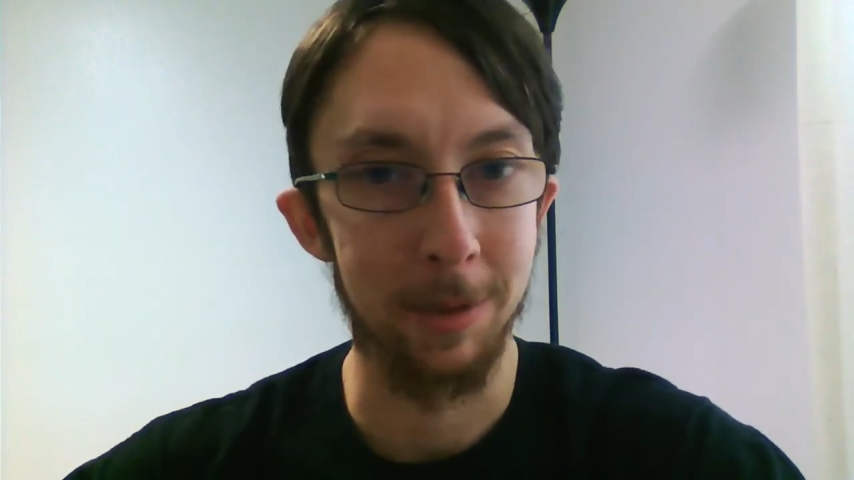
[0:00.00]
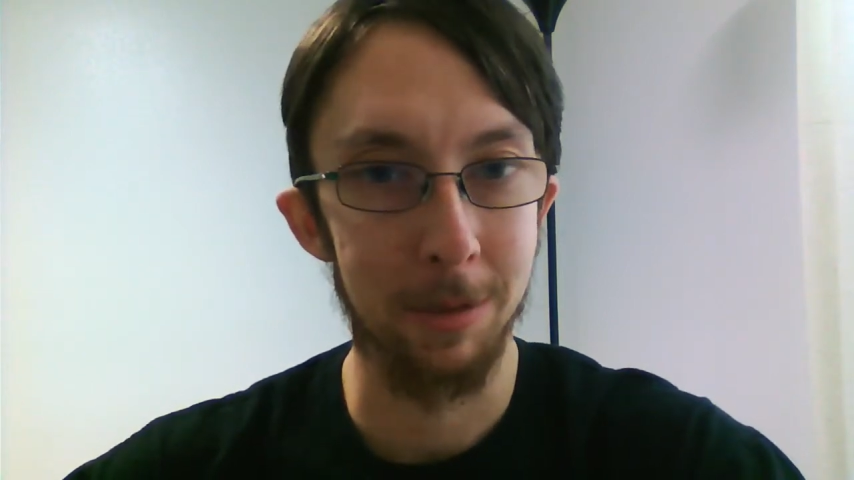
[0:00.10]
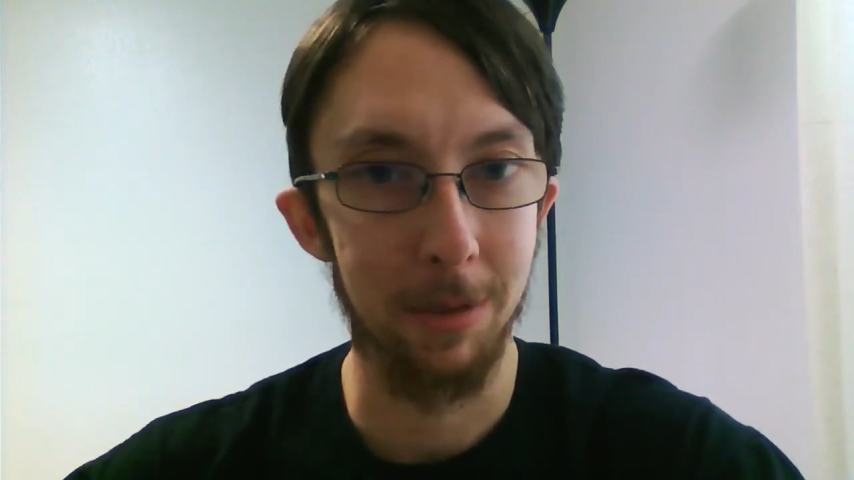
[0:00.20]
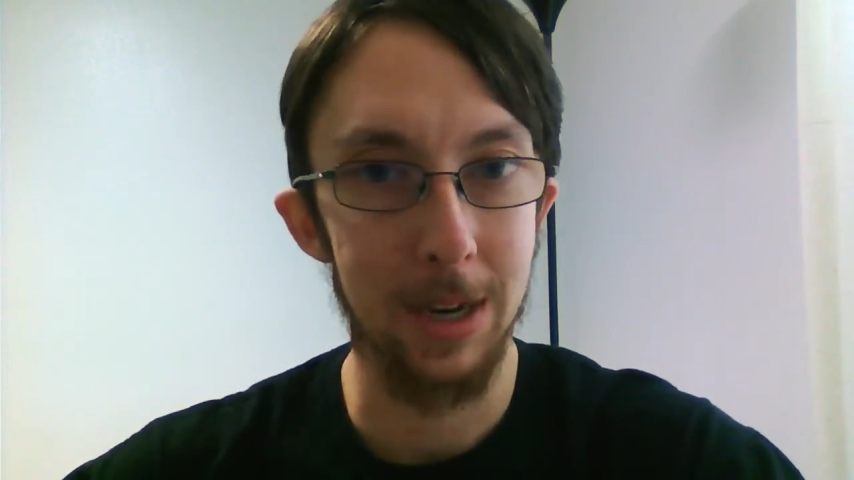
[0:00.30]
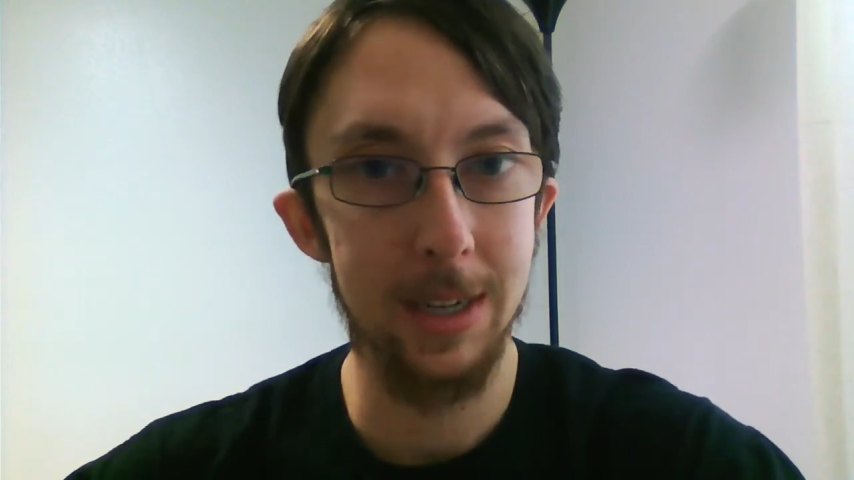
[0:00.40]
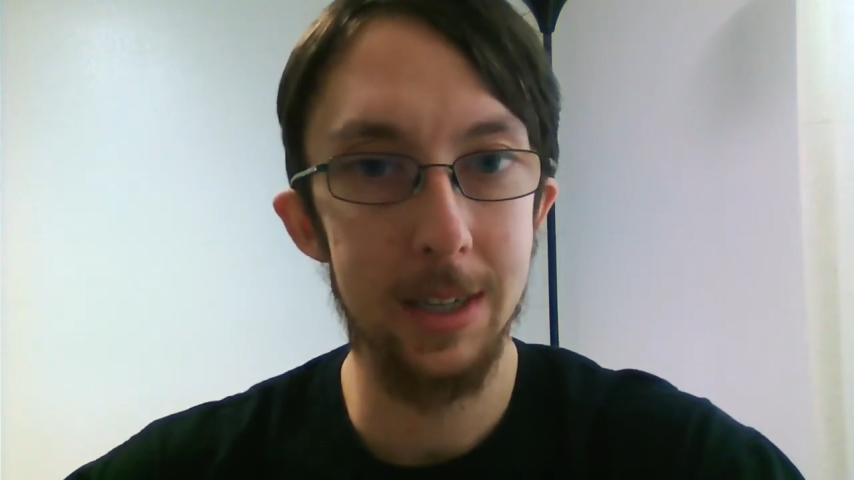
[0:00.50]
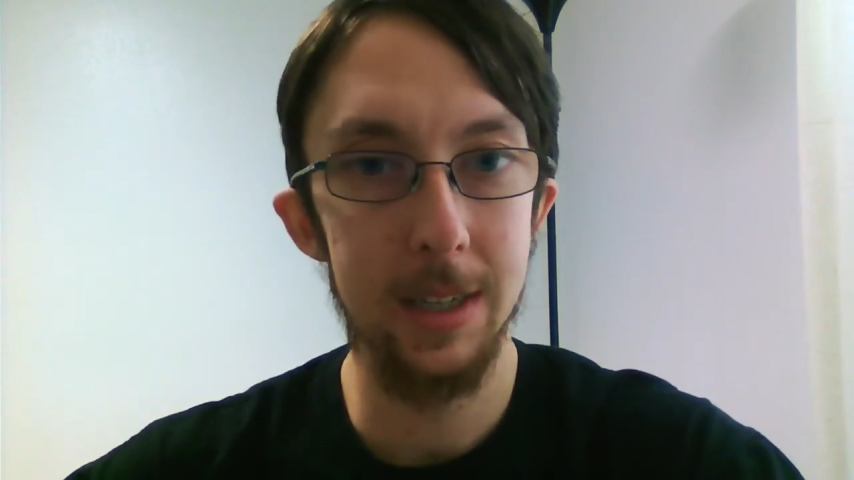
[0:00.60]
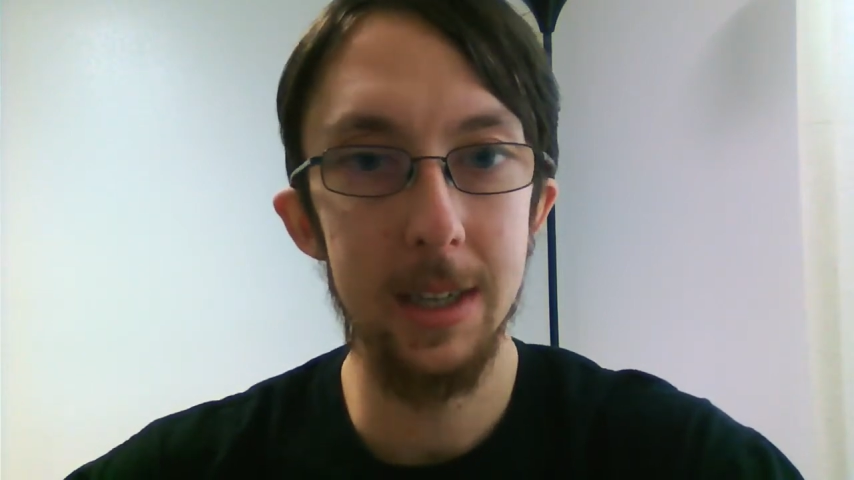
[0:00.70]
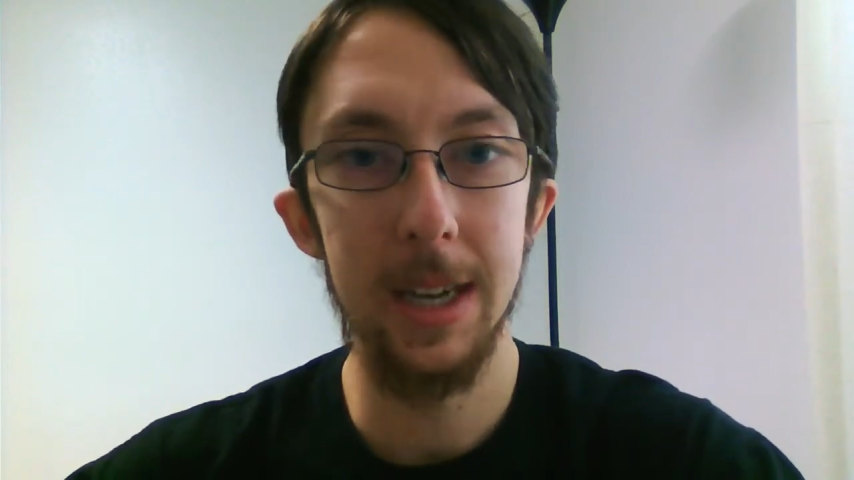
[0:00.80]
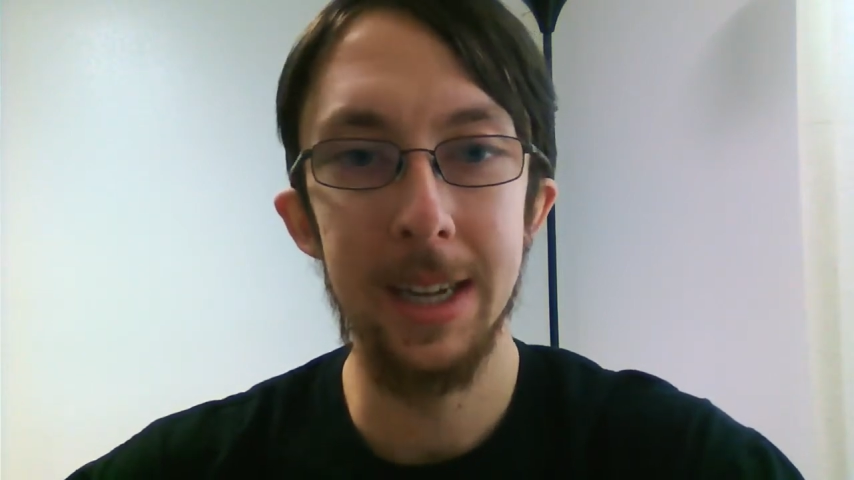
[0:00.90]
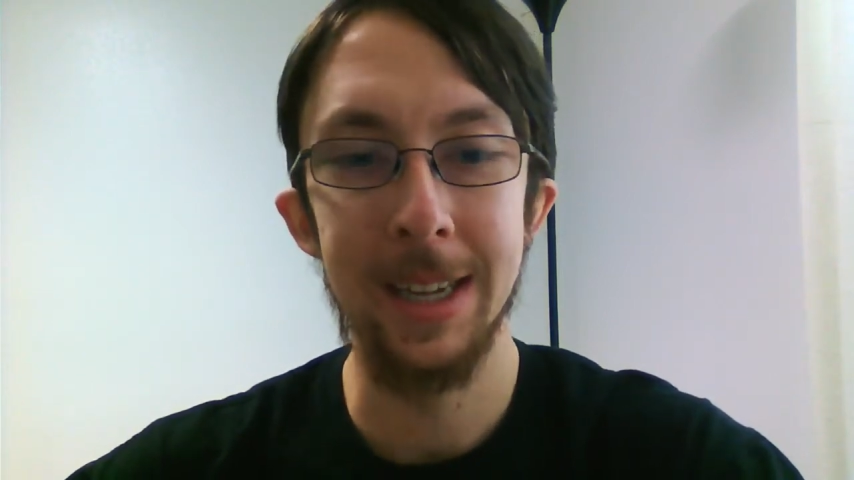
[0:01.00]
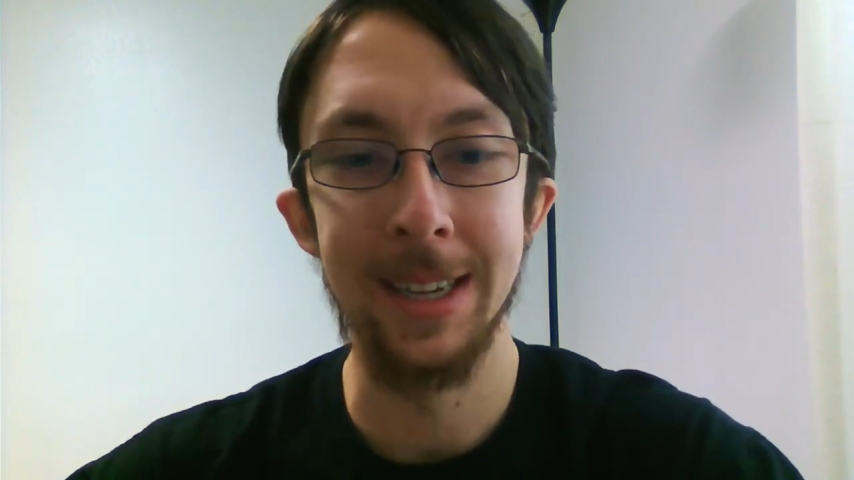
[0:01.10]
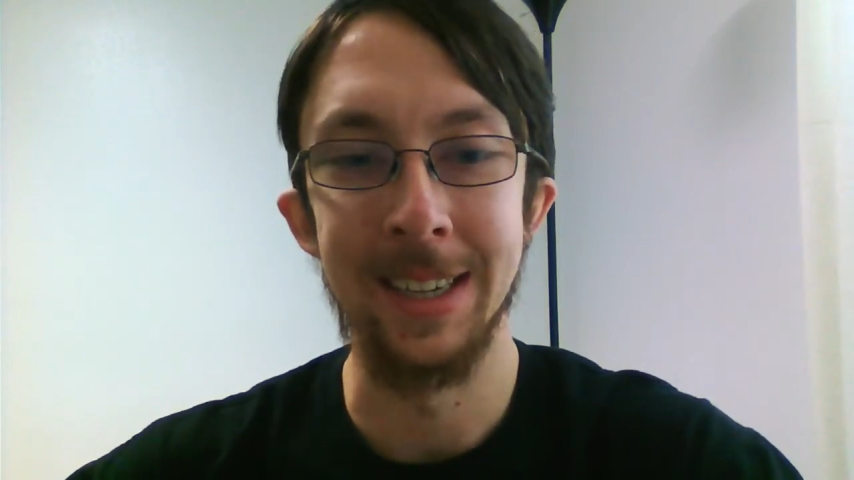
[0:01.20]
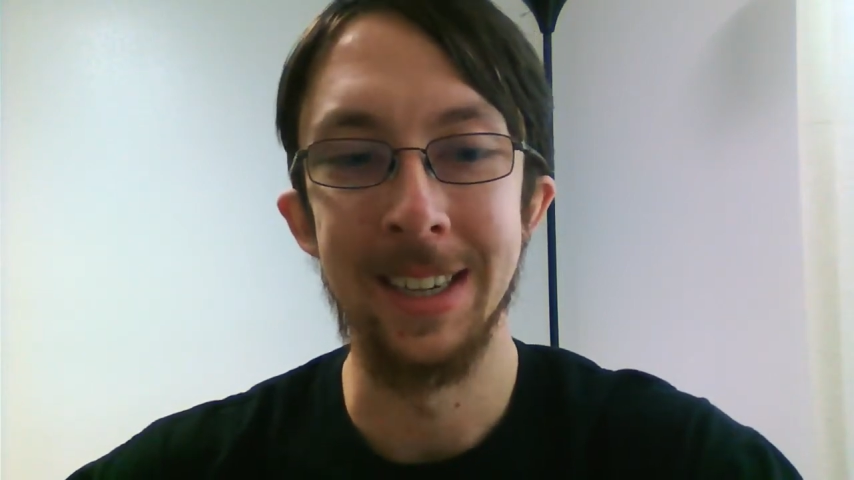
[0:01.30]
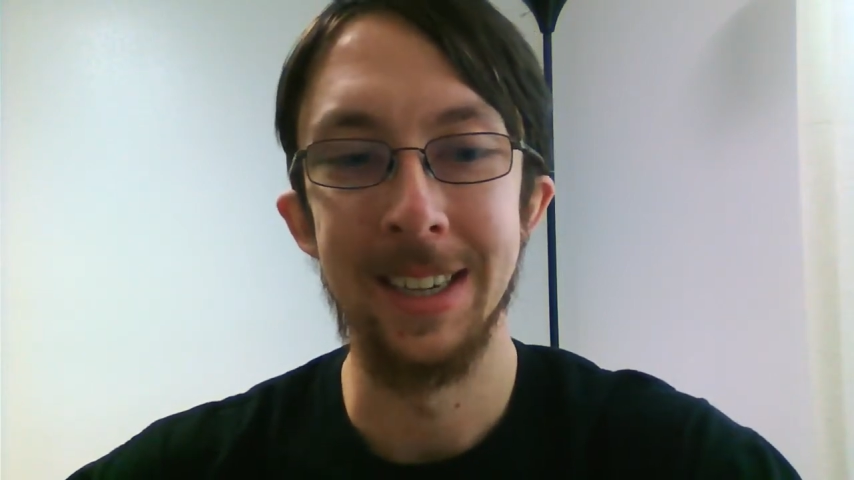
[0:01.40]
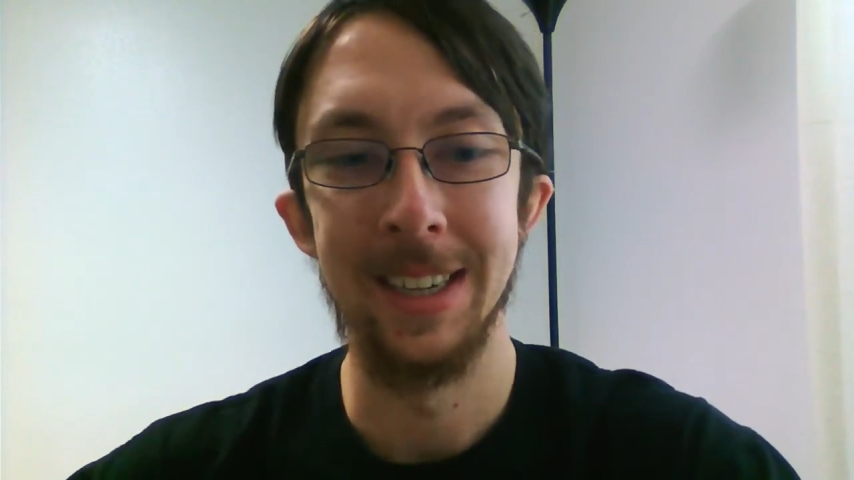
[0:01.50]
to write an